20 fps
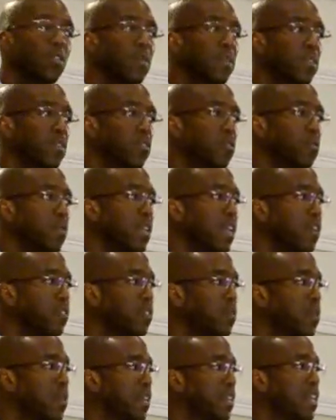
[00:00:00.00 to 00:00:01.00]
So with the
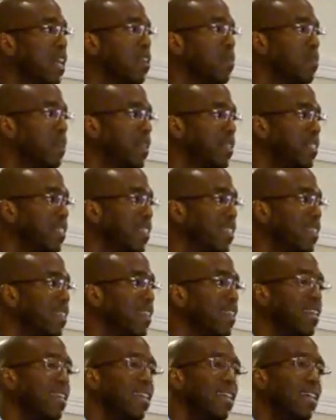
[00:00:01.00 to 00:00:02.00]
$300 million budget,
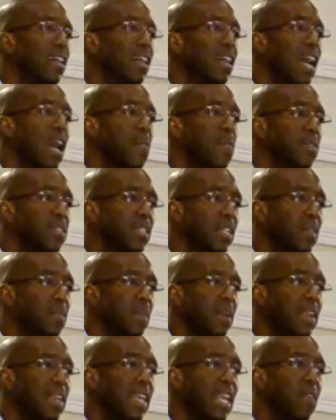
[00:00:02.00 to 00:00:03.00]
how much of
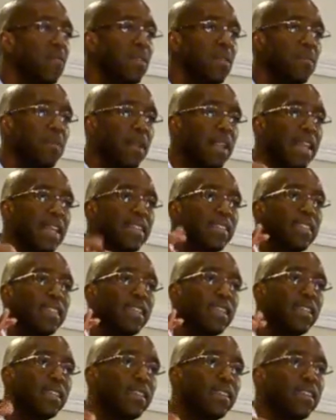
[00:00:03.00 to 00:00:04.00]
that money can be
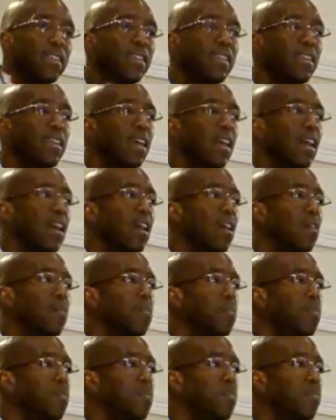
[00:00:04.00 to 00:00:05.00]
placed in
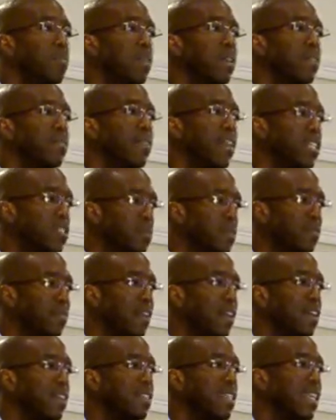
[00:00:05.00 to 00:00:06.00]
investment
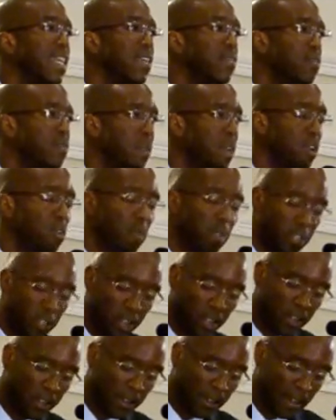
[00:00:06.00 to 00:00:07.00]
funds that give a better
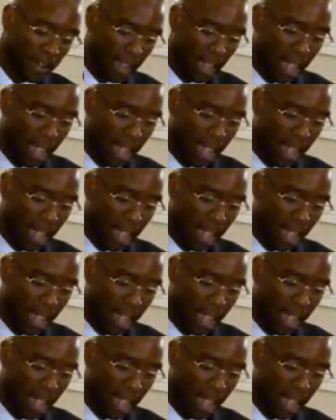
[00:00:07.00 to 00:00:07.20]
return?